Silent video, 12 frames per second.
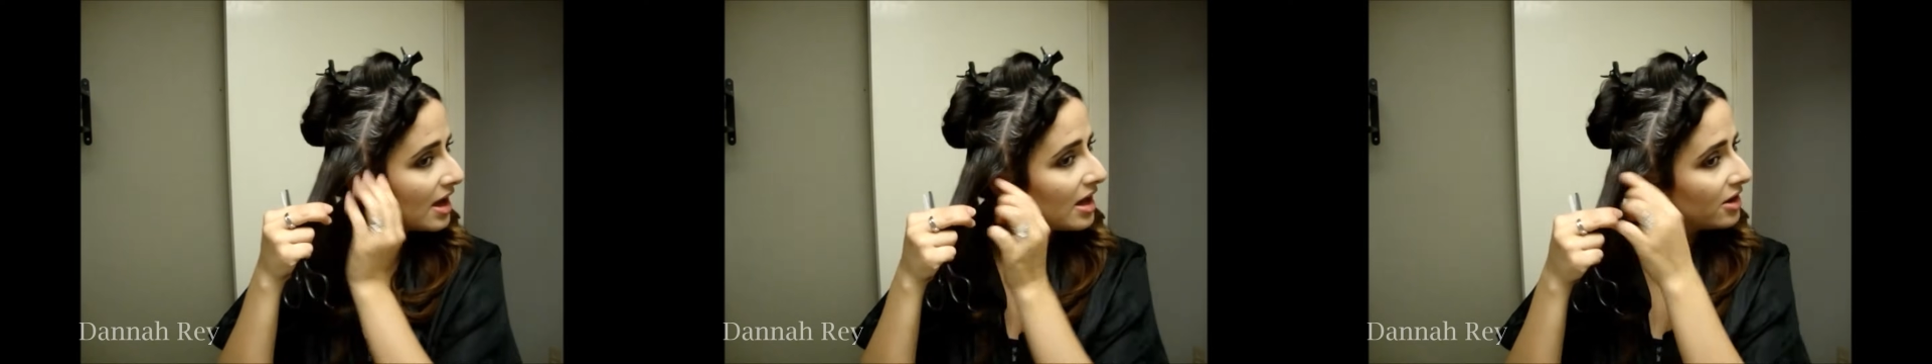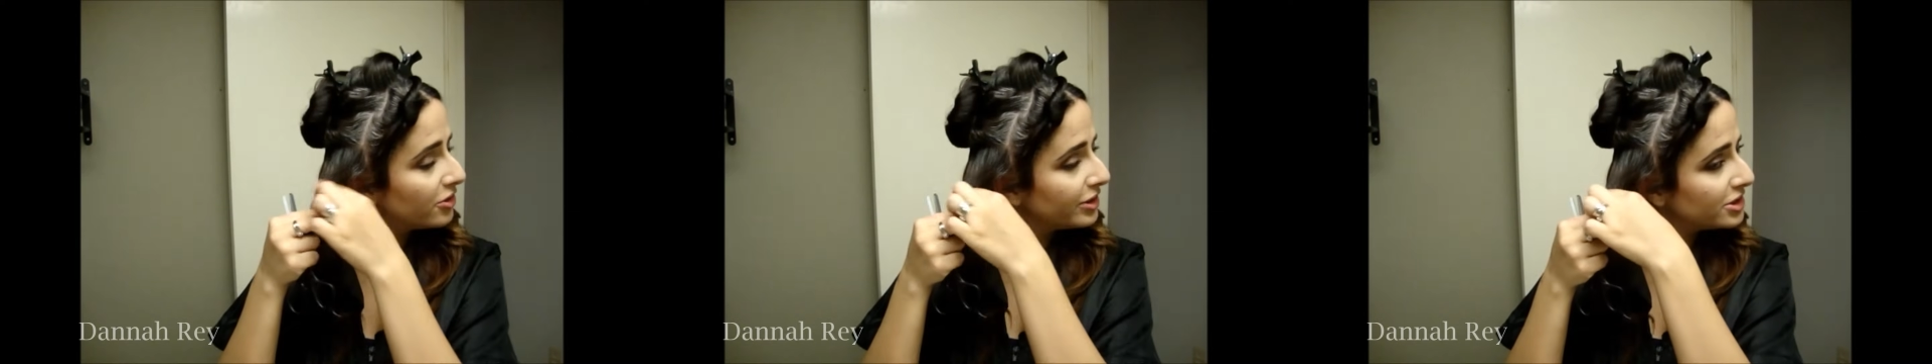
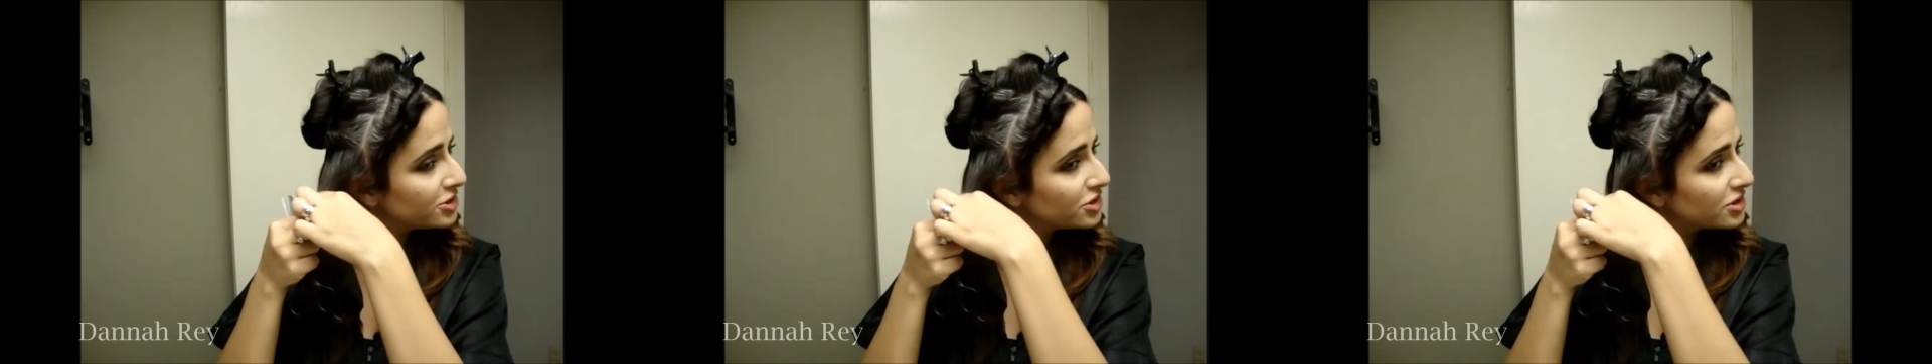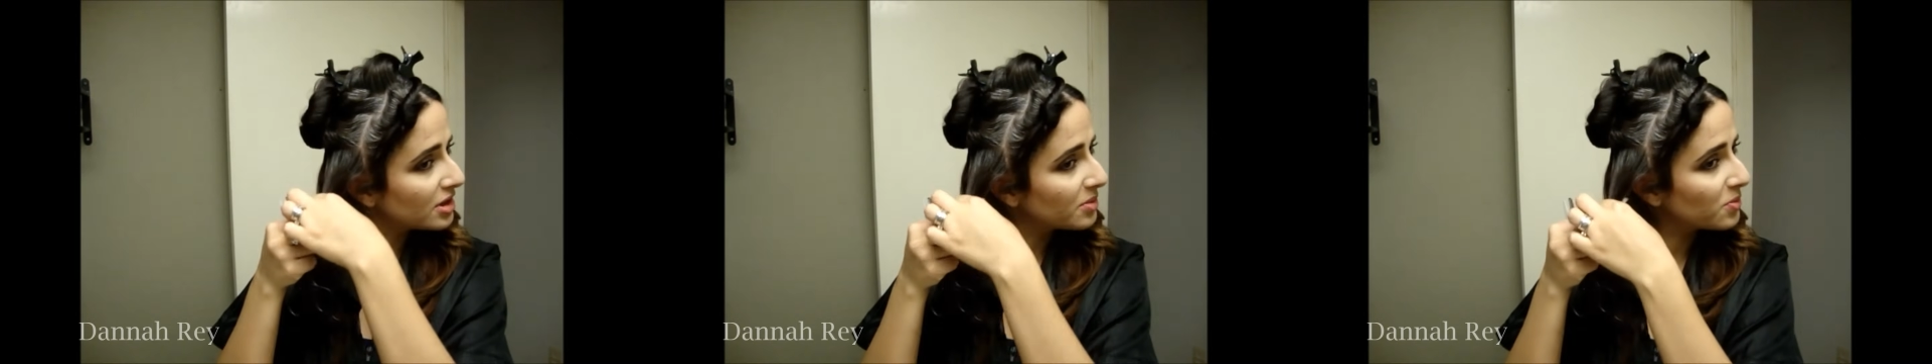I'm going to
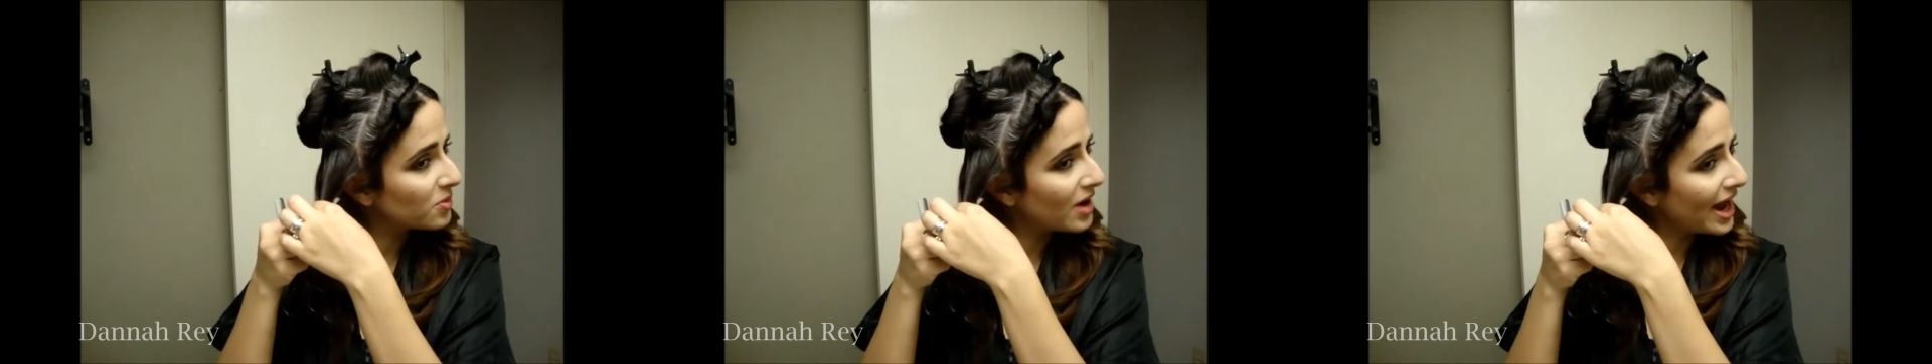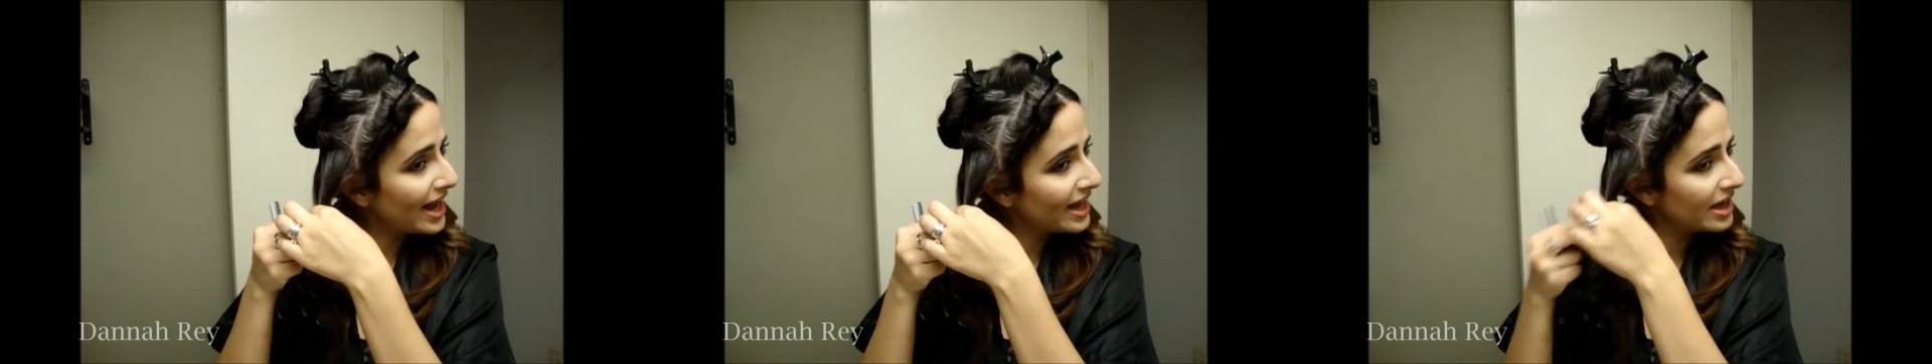start
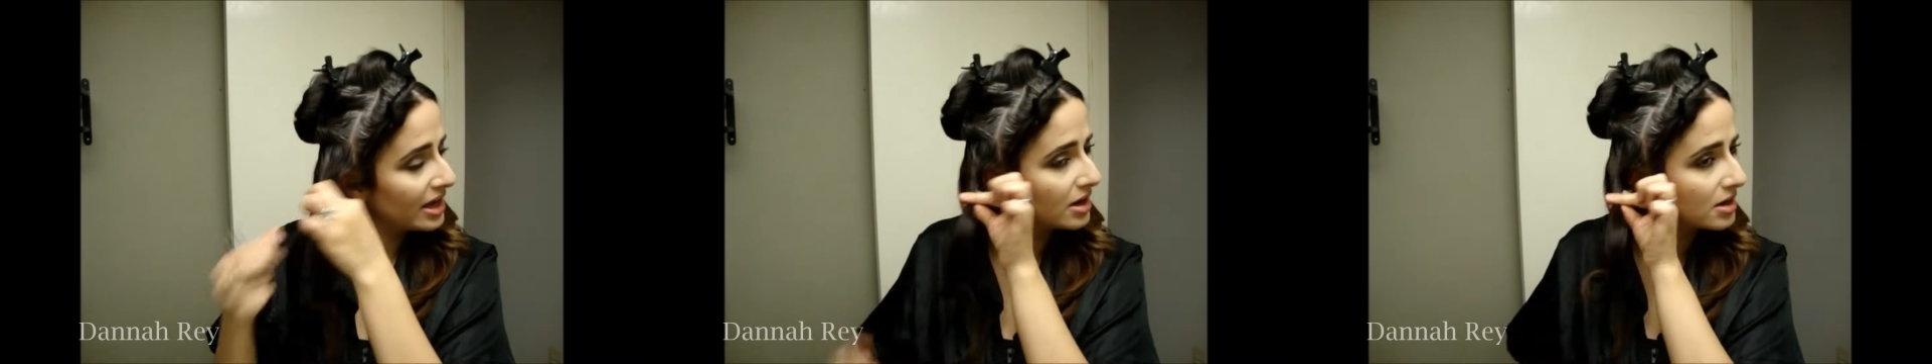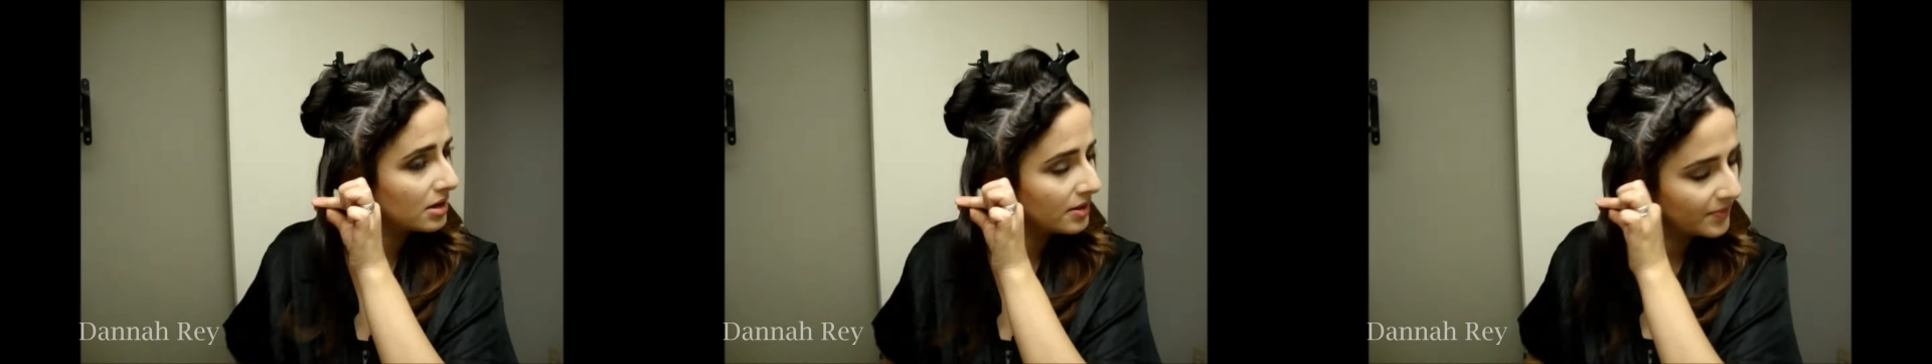right
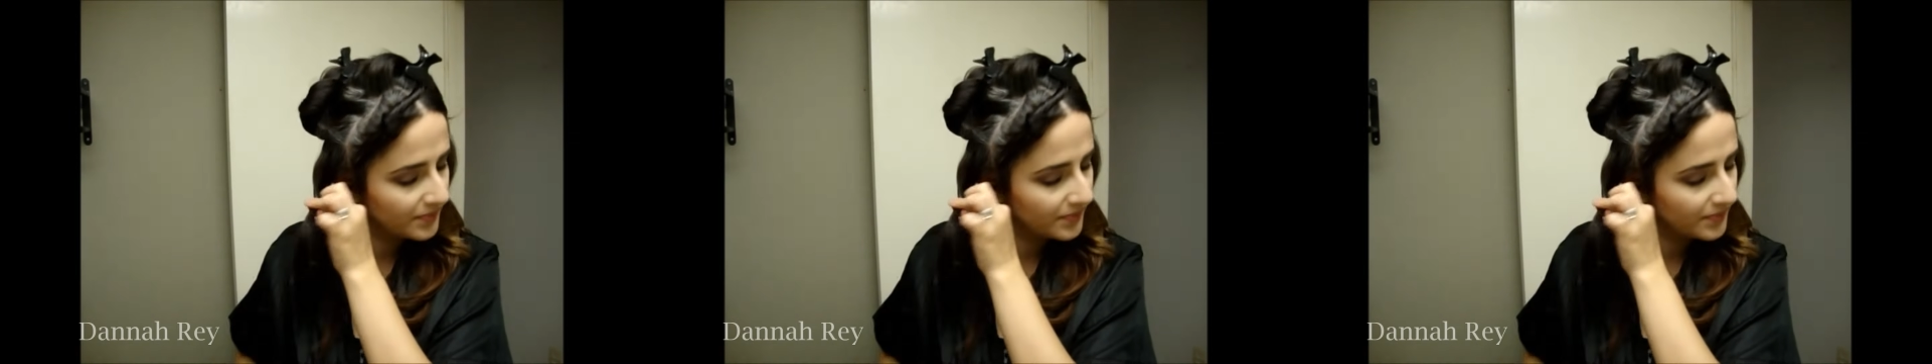here,